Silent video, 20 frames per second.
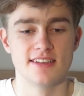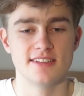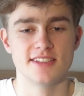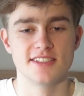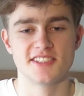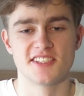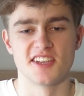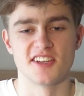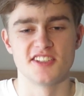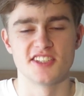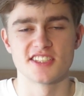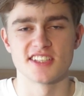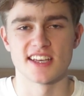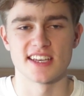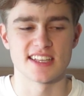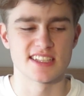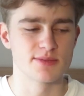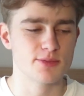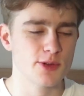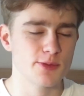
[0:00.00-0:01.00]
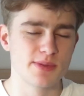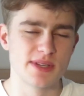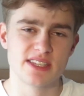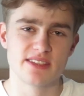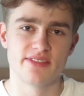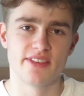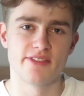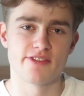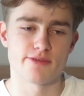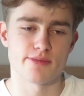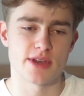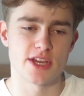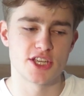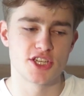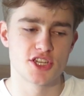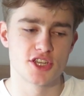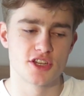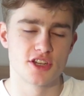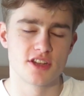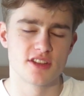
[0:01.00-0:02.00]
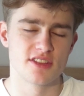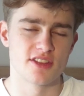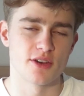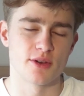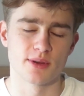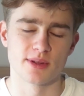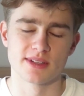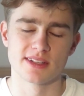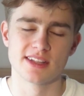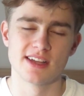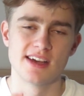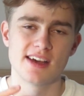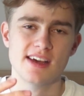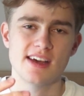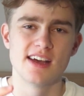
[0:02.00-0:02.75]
So just like a small piece of information that will